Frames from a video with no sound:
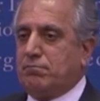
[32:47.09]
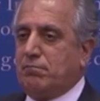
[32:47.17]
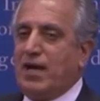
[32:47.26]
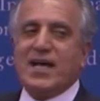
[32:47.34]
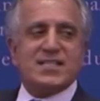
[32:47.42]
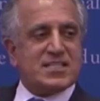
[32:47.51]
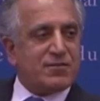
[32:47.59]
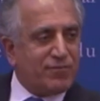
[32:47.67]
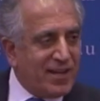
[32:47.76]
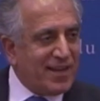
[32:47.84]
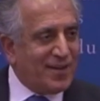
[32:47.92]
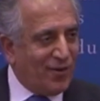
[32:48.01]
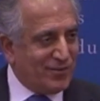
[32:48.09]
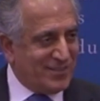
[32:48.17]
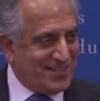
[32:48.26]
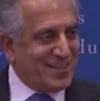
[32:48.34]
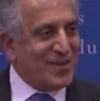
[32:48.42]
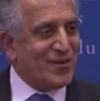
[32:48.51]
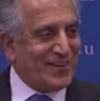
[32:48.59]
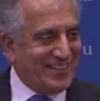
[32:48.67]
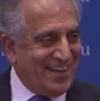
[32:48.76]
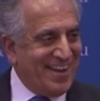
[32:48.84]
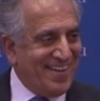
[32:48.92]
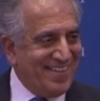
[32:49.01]
massively on the
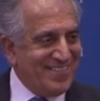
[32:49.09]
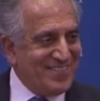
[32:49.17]
security